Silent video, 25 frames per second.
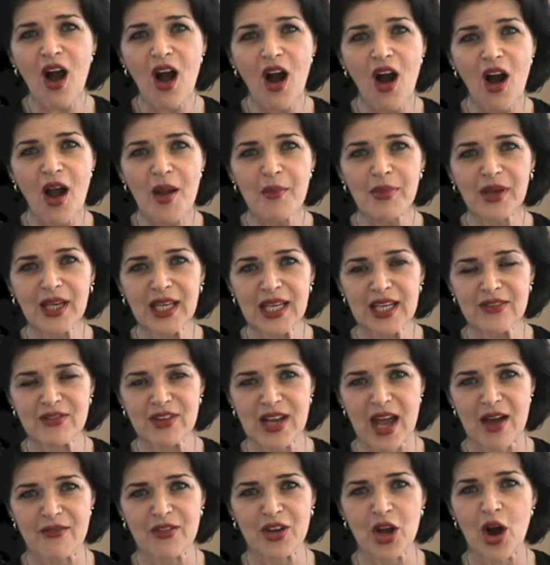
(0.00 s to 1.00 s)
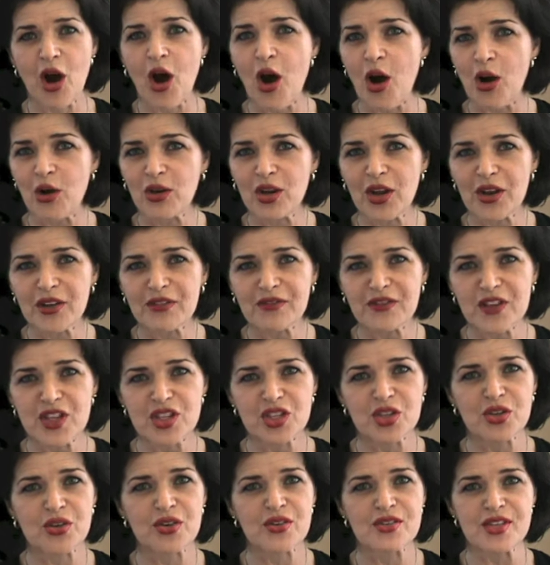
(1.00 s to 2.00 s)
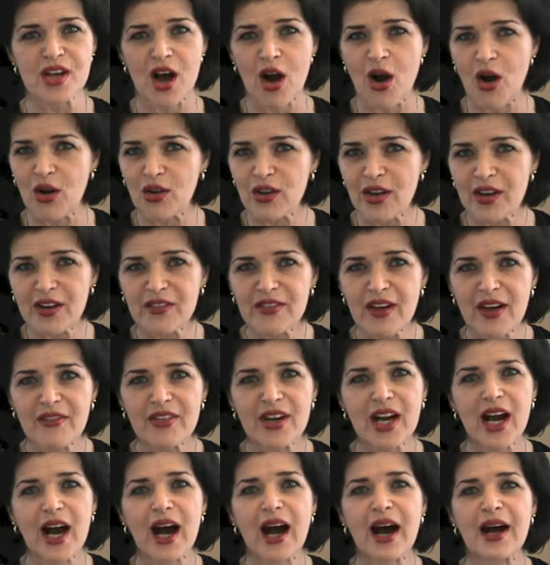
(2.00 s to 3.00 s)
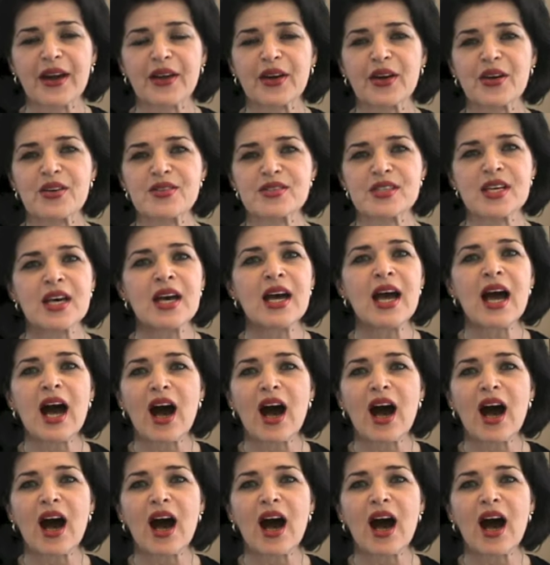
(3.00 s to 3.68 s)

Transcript: I believe in having a whole lot of fish oils, a whole lot of avocados,